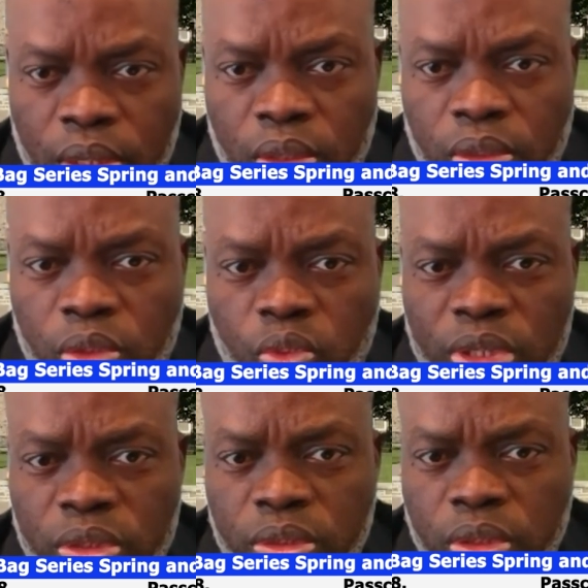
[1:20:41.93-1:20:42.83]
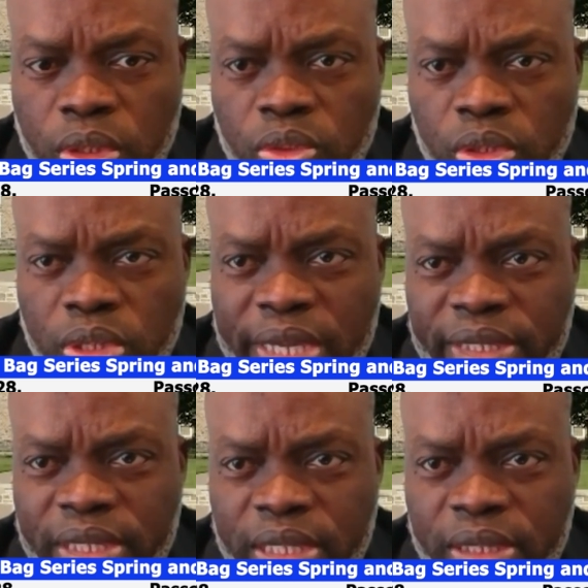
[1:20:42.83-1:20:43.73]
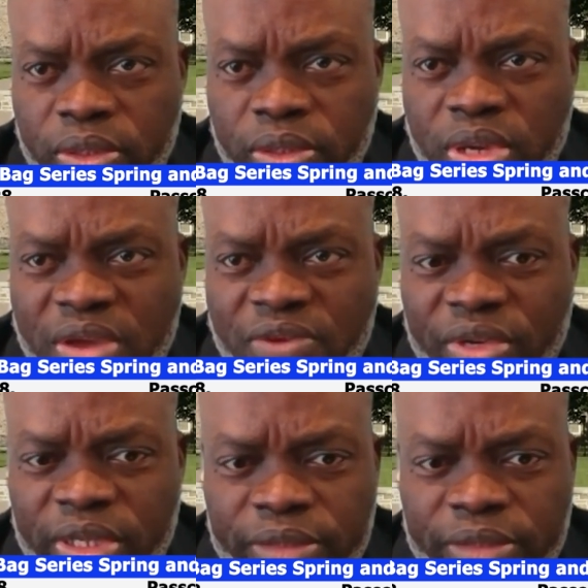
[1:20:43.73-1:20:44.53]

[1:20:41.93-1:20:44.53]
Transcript: all the questions? Dr. Nettie, do you have